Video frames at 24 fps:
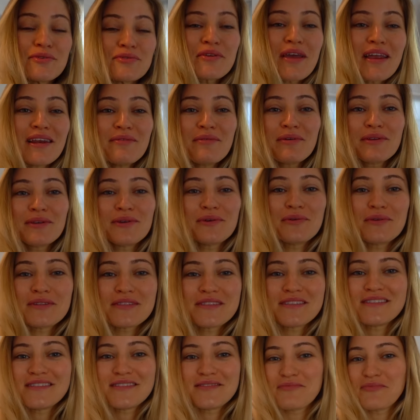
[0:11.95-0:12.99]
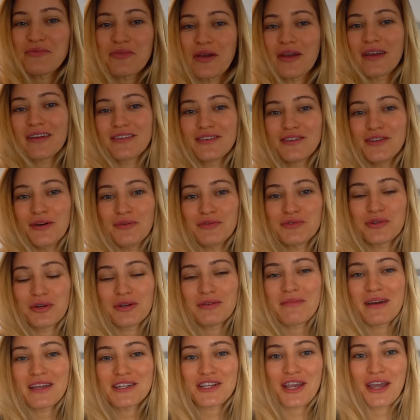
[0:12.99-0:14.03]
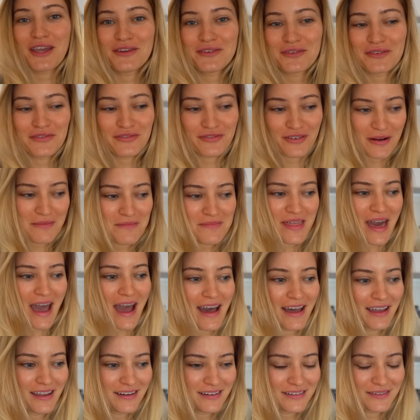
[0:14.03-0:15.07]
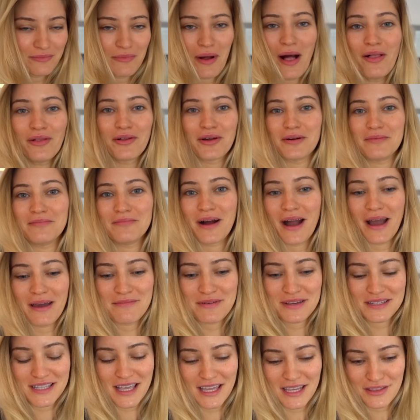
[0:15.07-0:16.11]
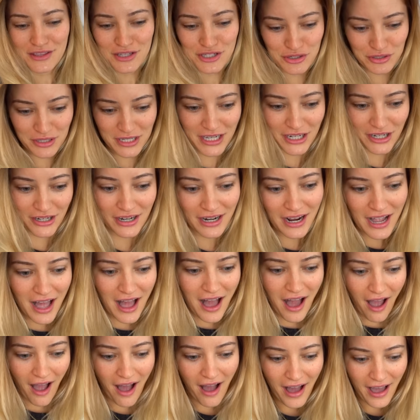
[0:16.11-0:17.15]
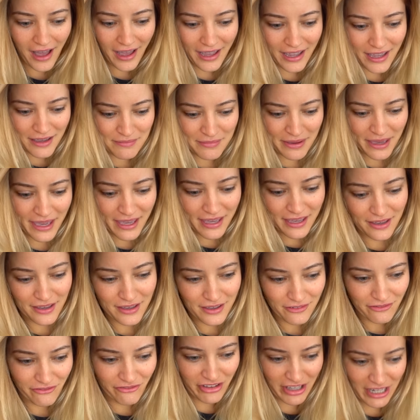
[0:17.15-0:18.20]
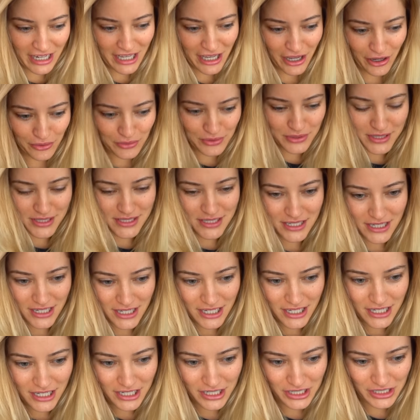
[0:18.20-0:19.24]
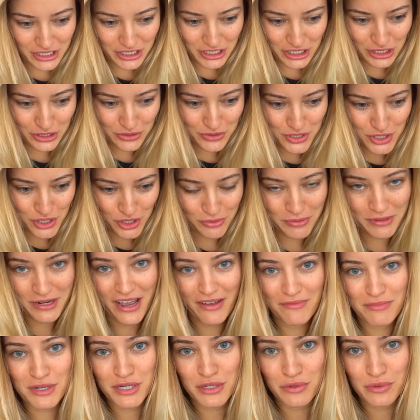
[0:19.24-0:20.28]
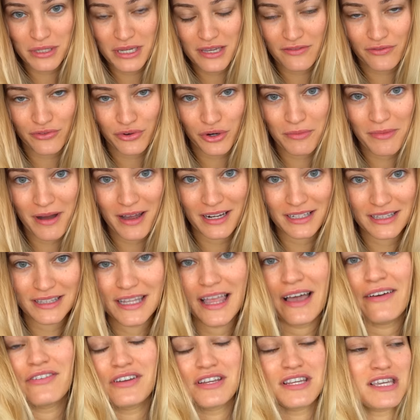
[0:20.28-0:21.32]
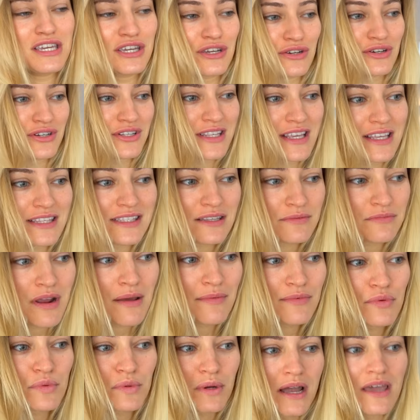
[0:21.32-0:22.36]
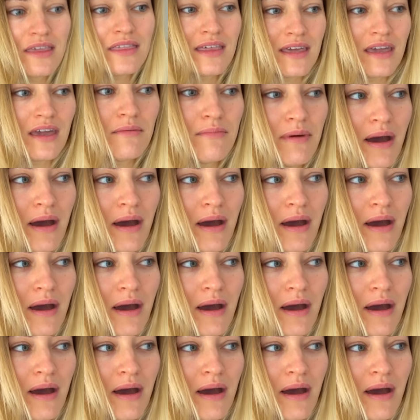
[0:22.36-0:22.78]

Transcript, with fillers: So to anyone who has, you know, joined my channel from that, welcome. I'm excited that you're here. I make videos on YouTube, and I've been doing it for about eleven years, and sometimes when I think